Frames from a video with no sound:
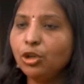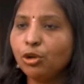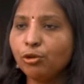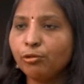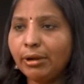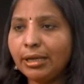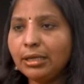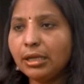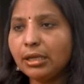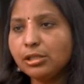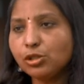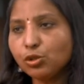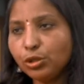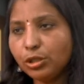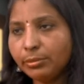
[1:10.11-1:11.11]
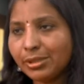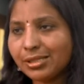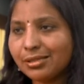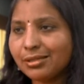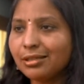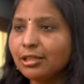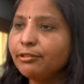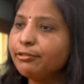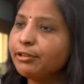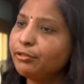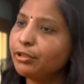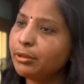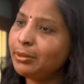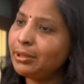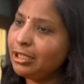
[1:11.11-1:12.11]
while also demonstrating
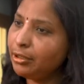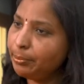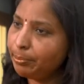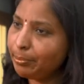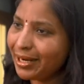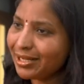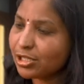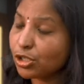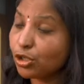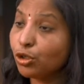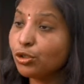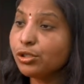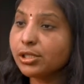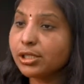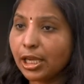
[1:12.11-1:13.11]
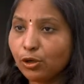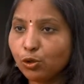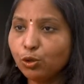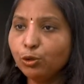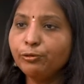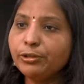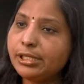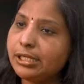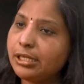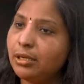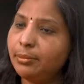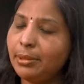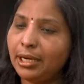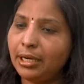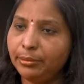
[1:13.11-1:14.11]
favorable impacts on psychophysical
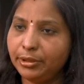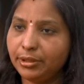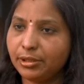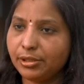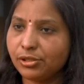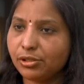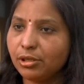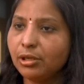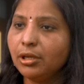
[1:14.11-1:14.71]
parameters.